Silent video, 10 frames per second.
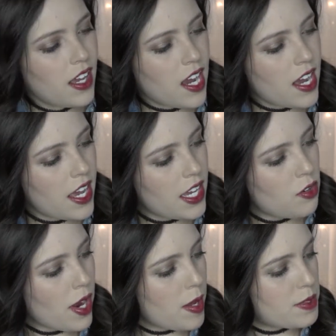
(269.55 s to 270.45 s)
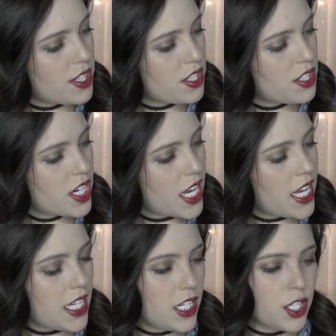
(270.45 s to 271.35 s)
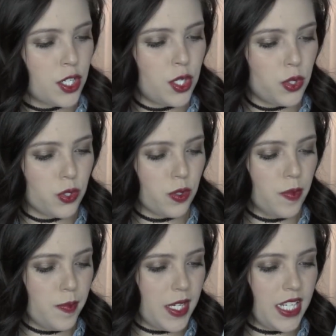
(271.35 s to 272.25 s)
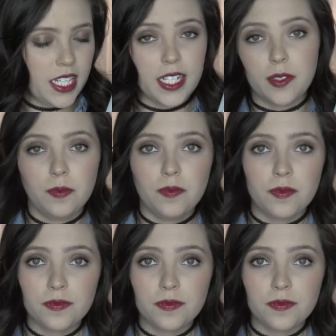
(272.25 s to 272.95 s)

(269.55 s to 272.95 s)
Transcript: I grabbed the shade Neutral Medium